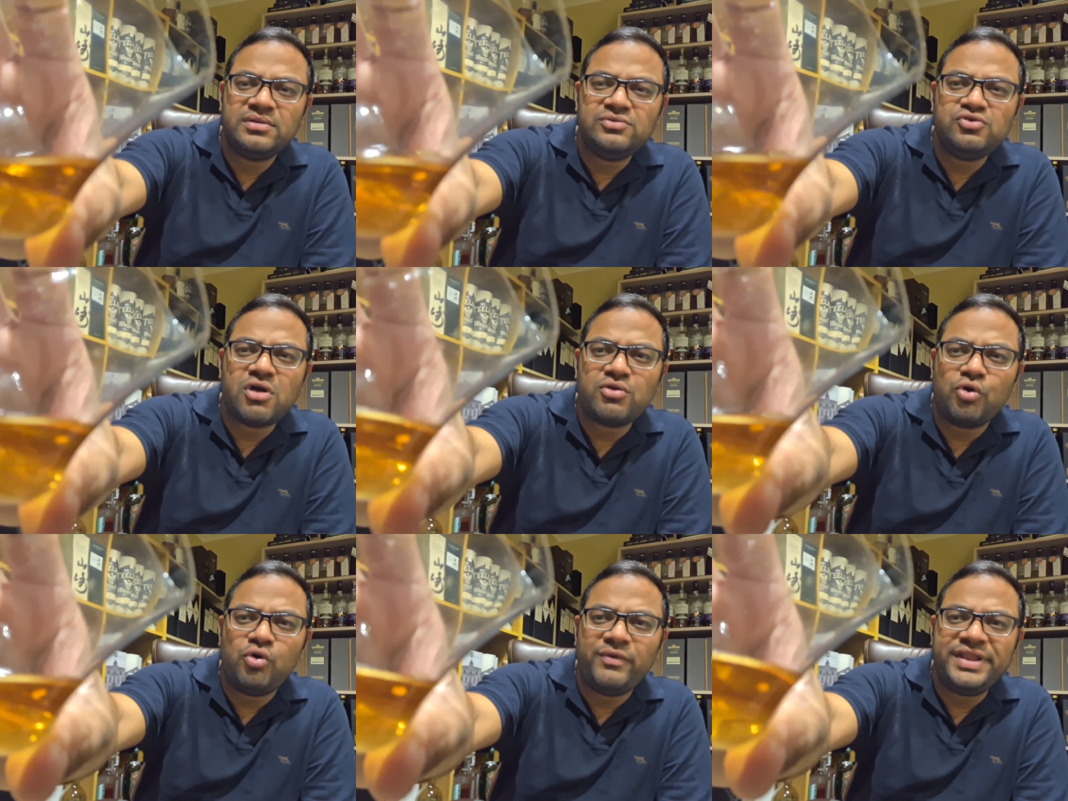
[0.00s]
not
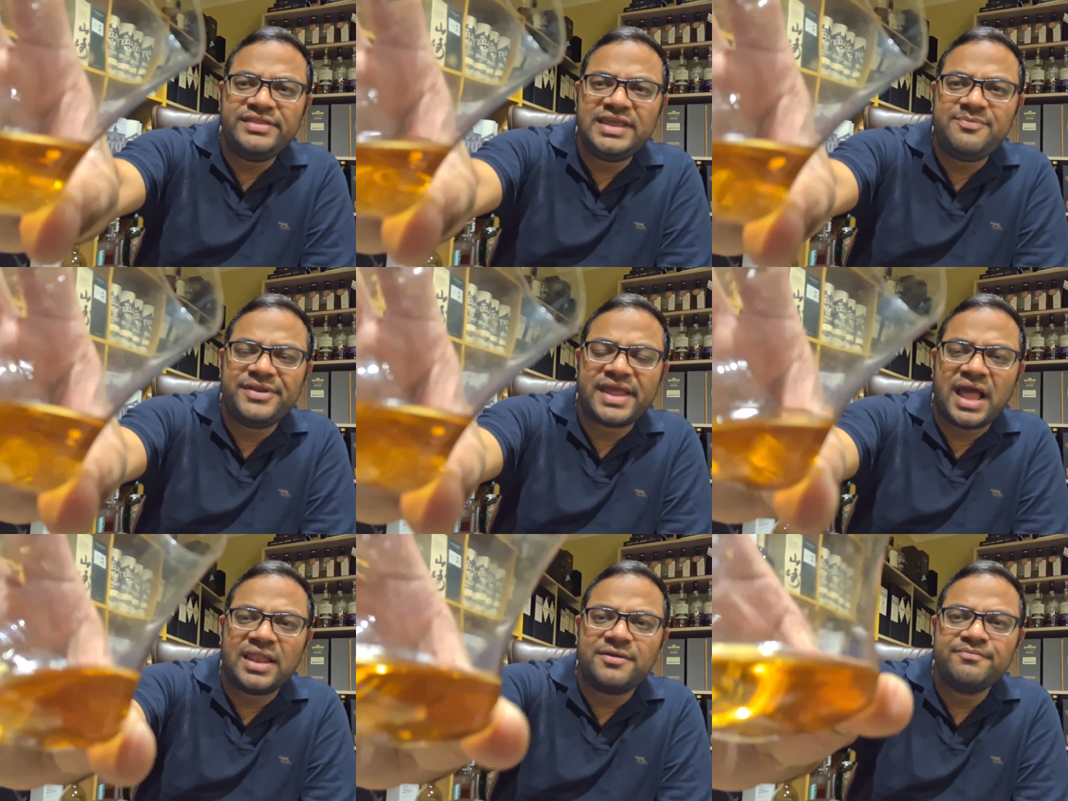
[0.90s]
overly deep in
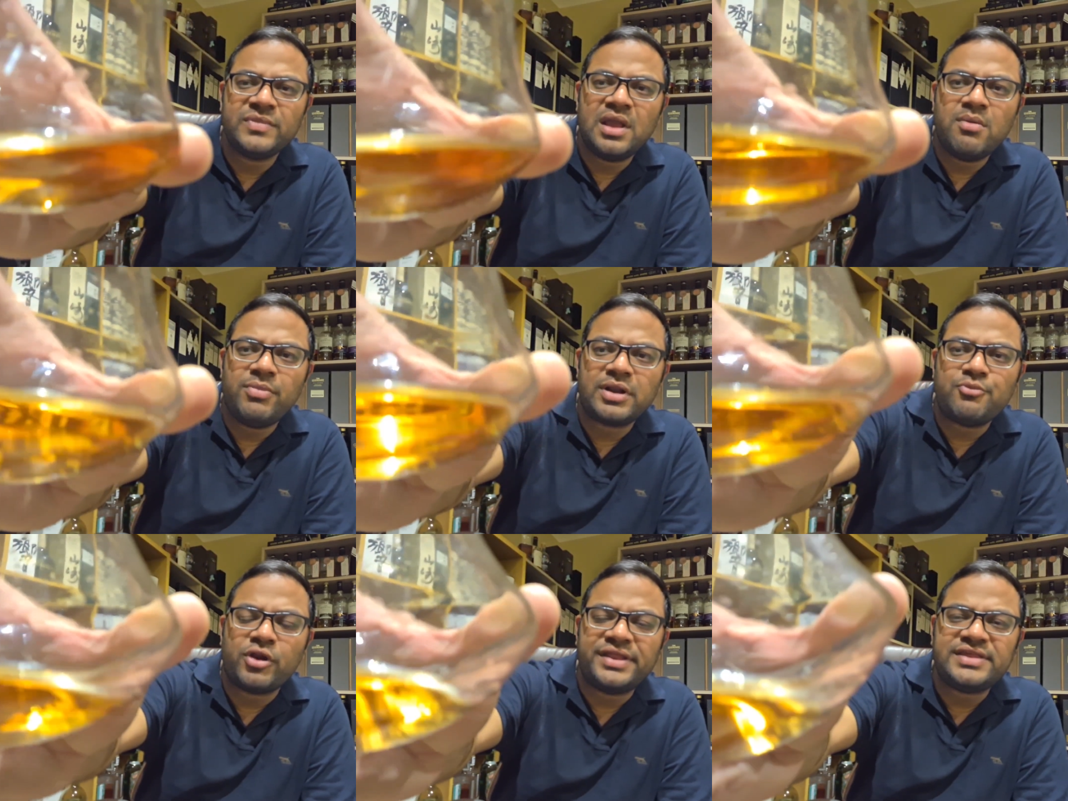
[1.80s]
color, but I'm
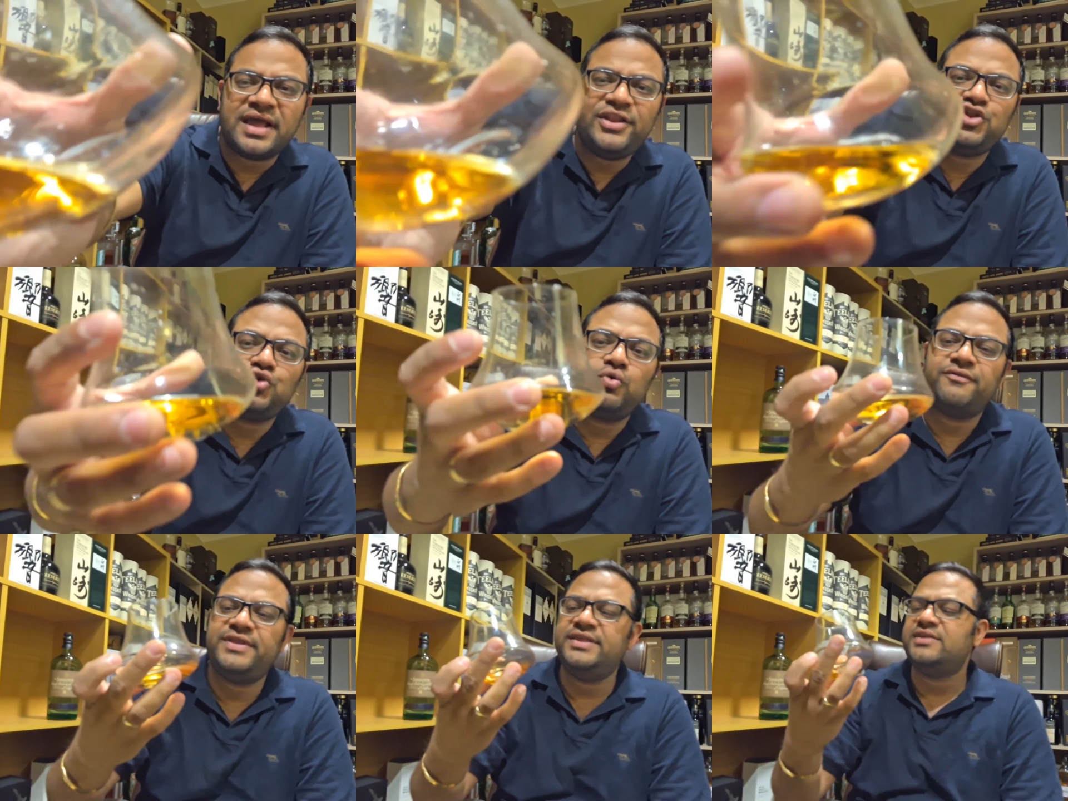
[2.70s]
not entirely sure if
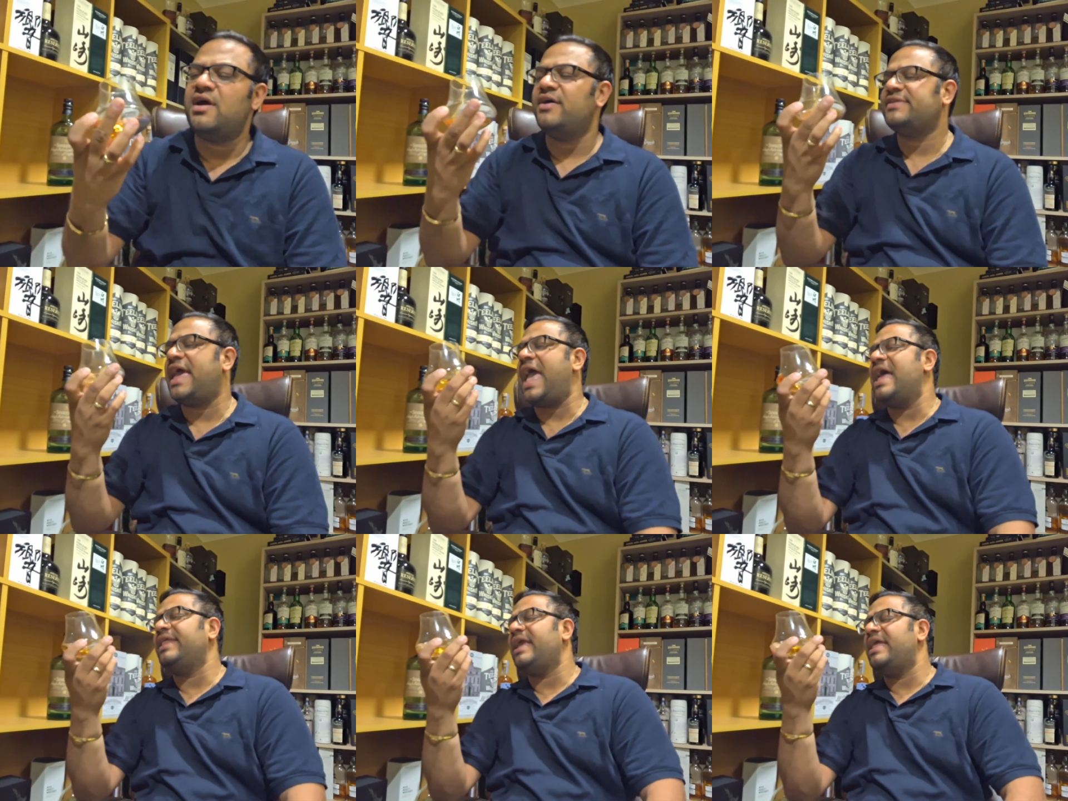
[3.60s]
these guys are
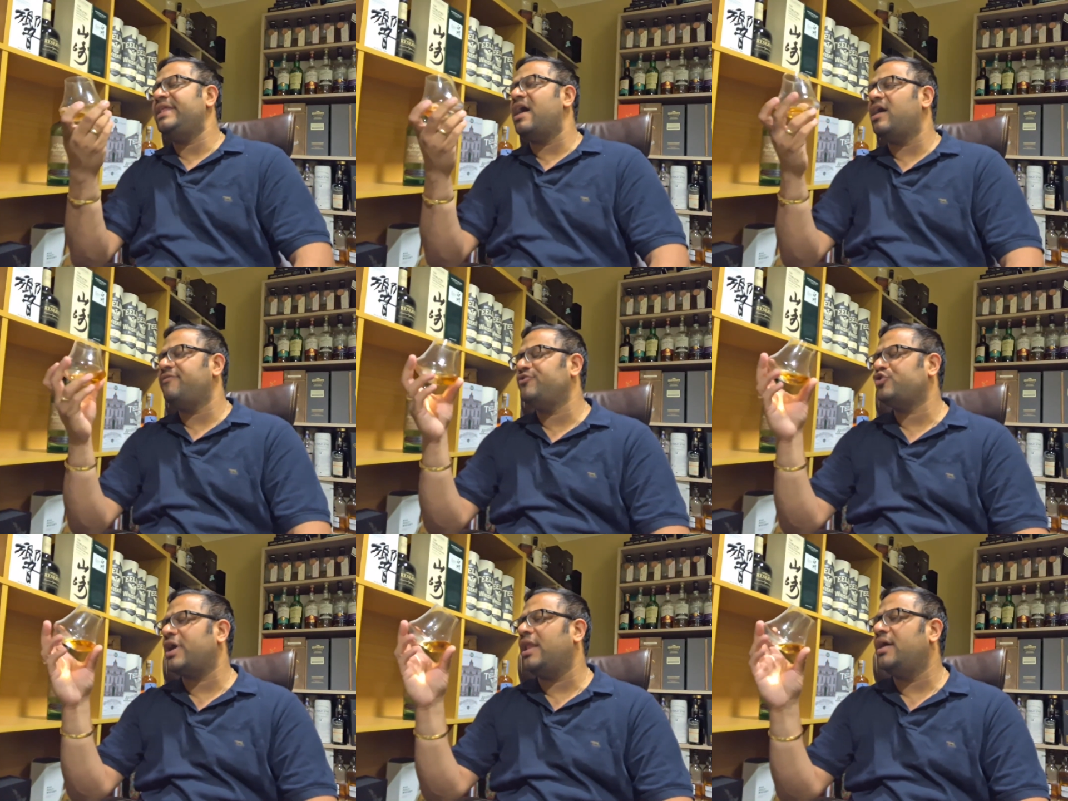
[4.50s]
adding any artificial
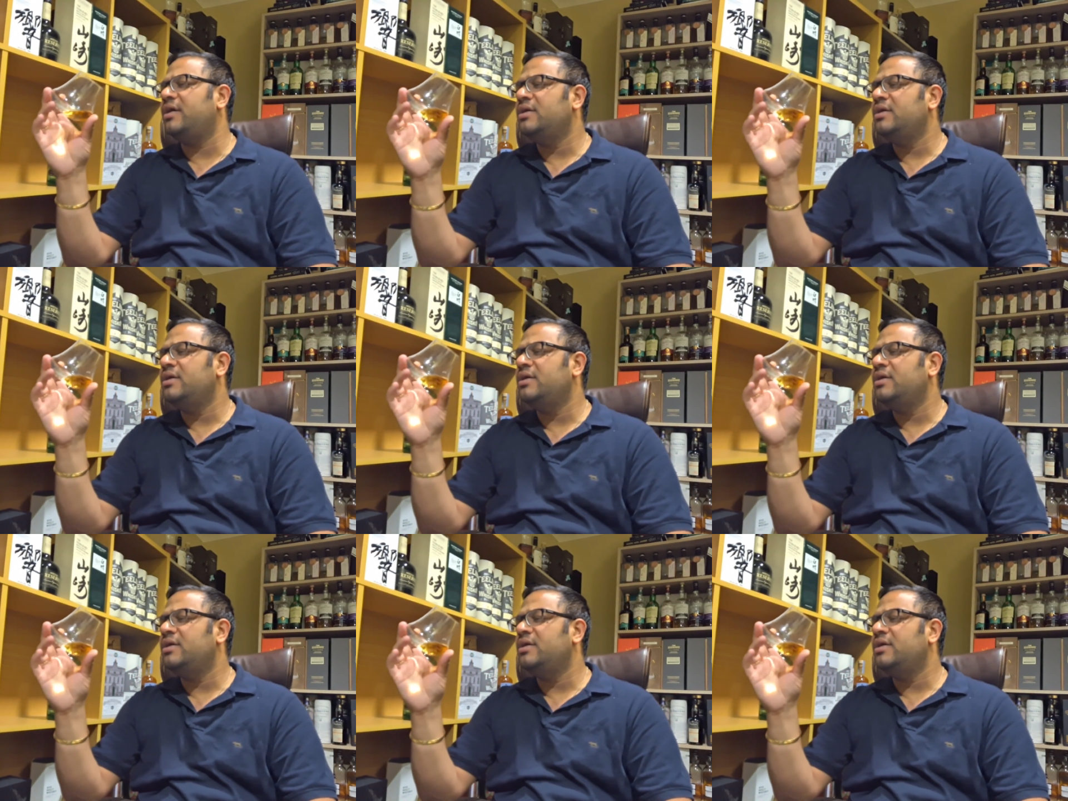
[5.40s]
color.